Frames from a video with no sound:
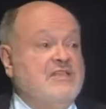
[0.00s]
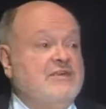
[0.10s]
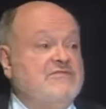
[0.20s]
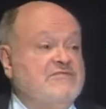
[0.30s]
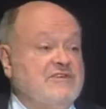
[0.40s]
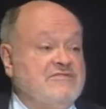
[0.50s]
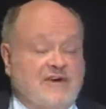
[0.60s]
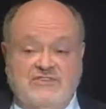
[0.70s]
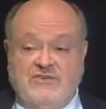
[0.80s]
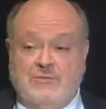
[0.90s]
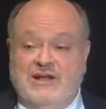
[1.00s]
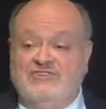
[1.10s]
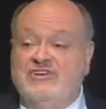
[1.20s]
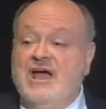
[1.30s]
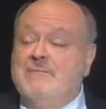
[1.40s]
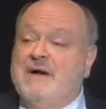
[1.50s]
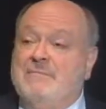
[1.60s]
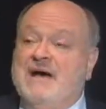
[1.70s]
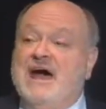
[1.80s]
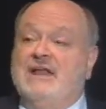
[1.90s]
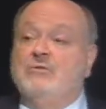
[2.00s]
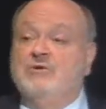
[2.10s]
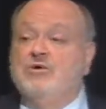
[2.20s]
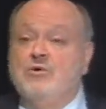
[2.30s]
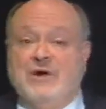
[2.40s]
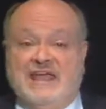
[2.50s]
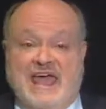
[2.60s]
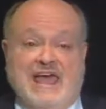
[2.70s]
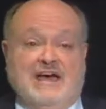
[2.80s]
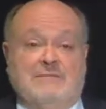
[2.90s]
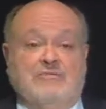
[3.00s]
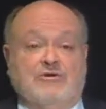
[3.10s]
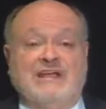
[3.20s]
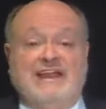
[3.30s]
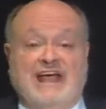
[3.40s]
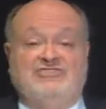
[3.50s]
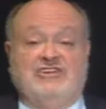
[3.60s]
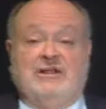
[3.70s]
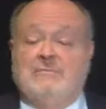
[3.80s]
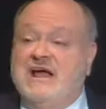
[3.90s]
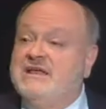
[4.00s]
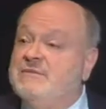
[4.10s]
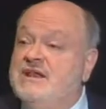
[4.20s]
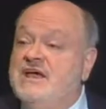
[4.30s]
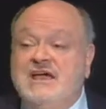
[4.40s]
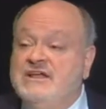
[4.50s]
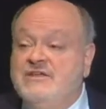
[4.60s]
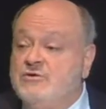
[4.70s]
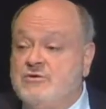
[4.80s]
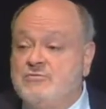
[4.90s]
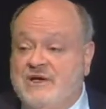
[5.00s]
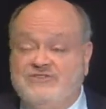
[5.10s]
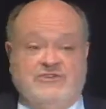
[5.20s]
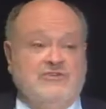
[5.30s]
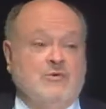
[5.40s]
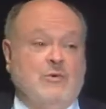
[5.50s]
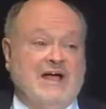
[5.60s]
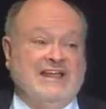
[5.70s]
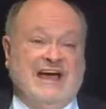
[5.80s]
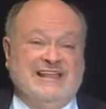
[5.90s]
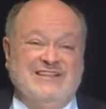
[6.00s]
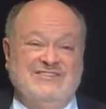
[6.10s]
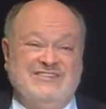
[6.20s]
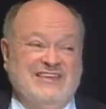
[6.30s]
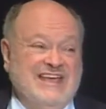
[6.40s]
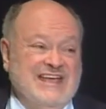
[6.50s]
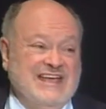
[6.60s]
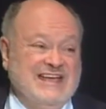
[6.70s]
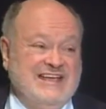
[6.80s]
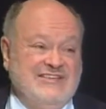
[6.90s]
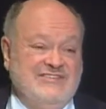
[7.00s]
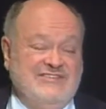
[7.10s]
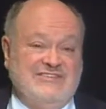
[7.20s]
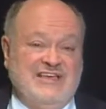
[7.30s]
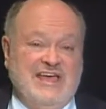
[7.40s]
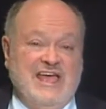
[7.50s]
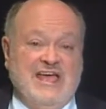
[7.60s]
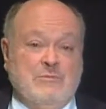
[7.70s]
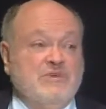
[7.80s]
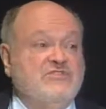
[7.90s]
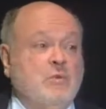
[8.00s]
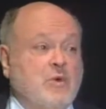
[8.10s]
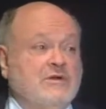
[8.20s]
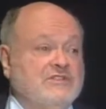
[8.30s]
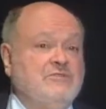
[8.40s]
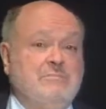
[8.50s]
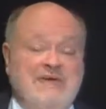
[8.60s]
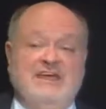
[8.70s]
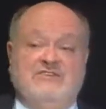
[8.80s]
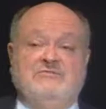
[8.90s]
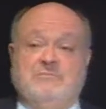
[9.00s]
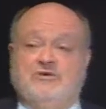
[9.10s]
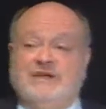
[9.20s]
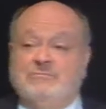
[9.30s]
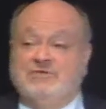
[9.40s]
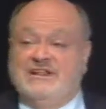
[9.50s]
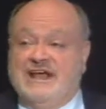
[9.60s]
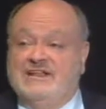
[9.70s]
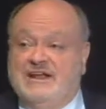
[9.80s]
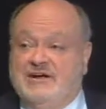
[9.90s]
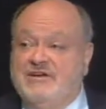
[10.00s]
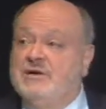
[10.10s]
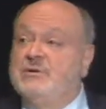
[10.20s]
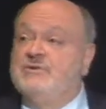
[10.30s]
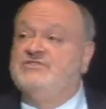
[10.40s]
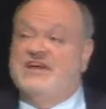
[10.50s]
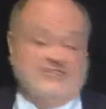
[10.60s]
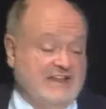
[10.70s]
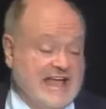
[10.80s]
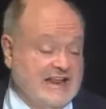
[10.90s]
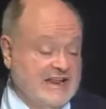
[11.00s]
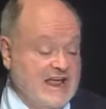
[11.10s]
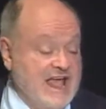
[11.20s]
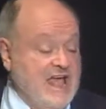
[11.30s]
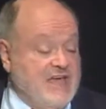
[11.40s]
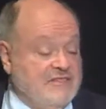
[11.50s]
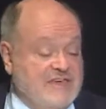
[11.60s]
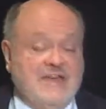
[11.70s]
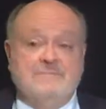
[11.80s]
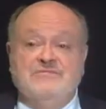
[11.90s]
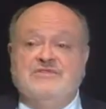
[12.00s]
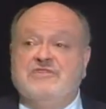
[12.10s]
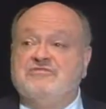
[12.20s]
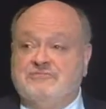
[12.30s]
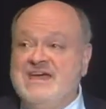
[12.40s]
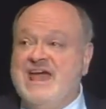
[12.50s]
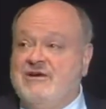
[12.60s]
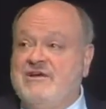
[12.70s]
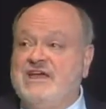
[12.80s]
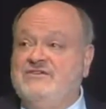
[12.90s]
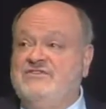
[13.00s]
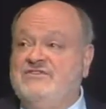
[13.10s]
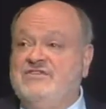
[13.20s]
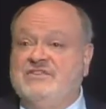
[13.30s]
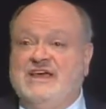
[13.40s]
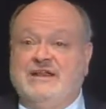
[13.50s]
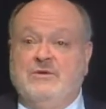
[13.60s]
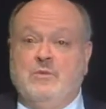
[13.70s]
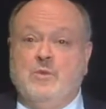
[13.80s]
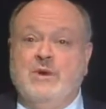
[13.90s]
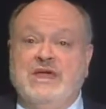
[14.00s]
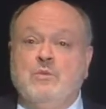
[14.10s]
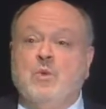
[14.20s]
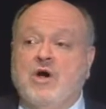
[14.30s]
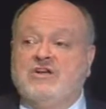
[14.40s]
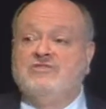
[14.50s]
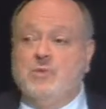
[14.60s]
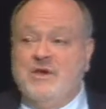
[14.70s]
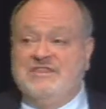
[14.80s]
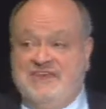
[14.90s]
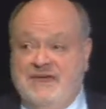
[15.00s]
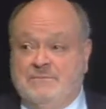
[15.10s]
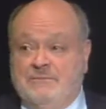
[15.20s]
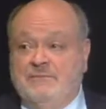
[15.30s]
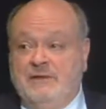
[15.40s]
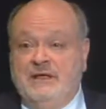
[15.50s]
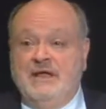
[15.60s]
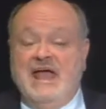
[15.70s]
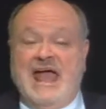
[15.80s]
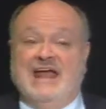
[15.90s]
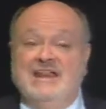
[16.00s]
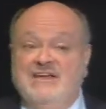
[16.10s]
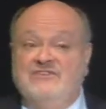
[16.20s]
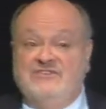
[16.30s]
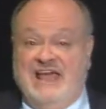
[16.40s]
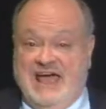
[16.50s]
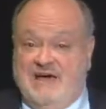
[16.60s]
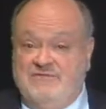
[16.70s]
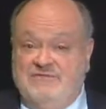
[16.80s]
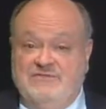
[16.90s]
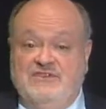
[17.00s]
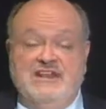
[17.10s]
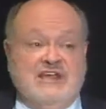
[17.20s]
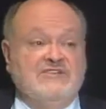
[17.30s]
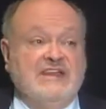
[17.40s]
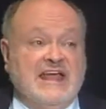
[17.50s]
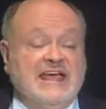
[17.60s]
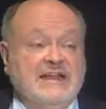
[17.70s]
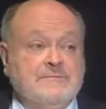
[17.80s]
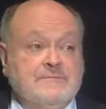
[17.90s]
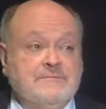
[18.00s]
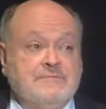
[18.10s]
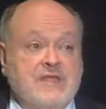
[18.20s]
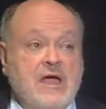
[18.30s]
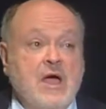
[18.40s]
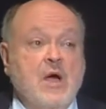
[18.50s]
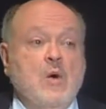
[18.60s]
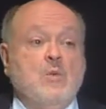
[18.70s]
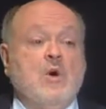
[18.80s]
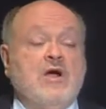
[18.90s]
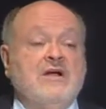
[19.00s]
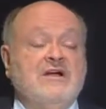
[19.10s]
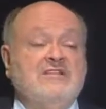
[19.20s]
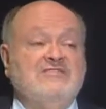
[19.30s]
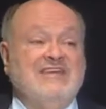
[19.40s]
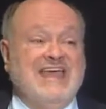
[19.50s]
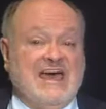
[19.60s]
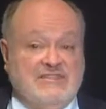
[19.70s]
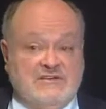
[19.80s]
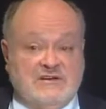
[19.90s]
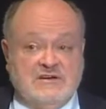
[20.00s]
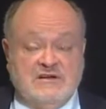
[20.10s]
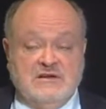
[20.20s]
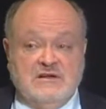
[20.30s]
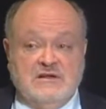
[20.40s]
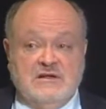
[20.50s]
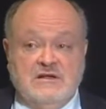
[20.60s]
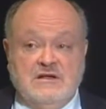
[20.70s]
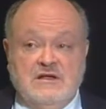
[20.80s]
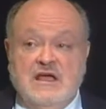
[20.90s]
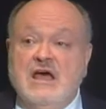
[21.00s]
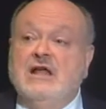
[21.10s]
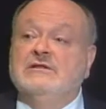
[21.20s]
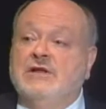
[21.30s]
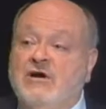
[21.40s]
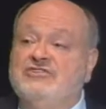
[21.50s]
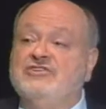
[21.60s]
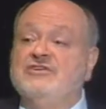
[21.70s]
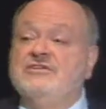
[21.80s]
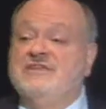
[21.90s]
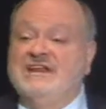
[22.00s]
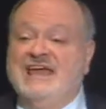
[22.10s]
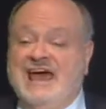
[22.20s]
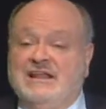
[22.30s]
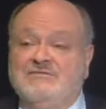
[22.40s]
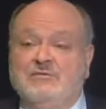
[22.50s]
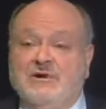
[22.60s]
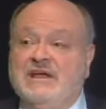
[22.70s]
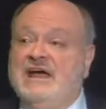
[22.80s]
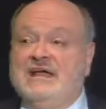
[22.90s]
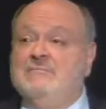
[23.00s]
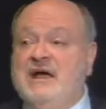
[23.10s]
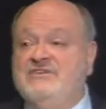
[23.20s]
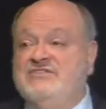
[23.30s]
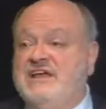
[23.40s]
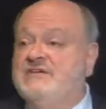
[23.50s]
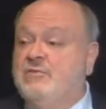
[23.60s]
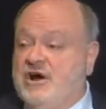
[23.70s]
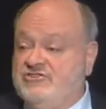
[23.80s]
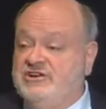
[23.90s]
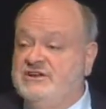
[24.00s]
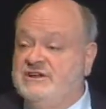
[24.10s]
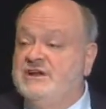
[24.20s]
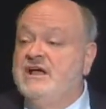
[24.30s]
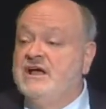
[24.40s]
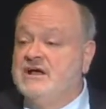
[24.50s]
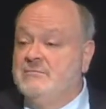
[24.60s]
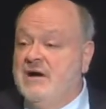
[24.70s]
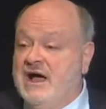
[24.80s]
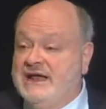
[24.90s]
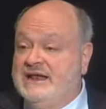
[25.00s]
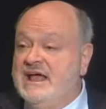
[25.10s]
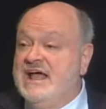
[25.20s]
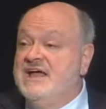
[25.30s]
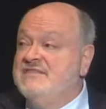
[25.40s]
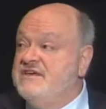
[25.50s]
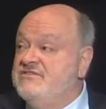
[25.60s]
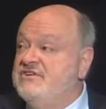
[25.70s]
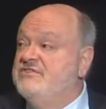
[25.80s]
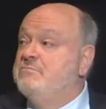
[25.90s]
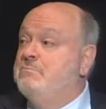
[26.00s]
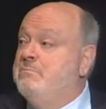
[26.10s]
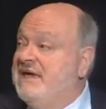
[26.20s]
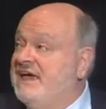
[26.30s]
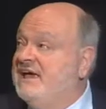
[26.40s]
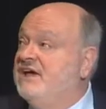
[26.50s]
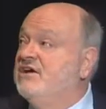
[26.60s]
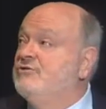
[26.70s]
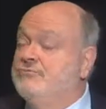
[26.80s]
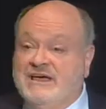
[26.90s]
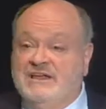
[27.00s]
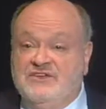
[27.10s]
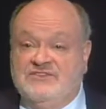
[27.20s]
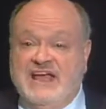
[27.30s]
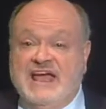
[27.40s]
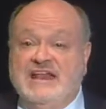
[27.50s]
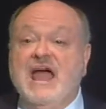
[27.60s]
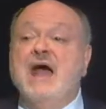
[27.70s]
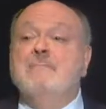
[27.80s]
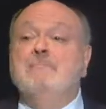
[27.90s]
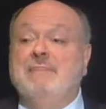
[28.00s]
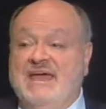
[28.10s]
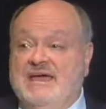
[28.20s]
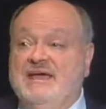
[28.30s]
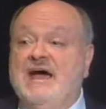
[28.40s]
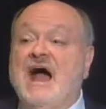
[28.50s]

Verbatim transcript: The, the first of which, Papahanaumokuakea Marine National Monument in the northwestern Hawaiian Islands, is was the world's biggest marine protected area and it was designated. The, the three areas that we worked with him and his staff to designate were together larger than California and my state of Washington combined. This is big real estate. Big.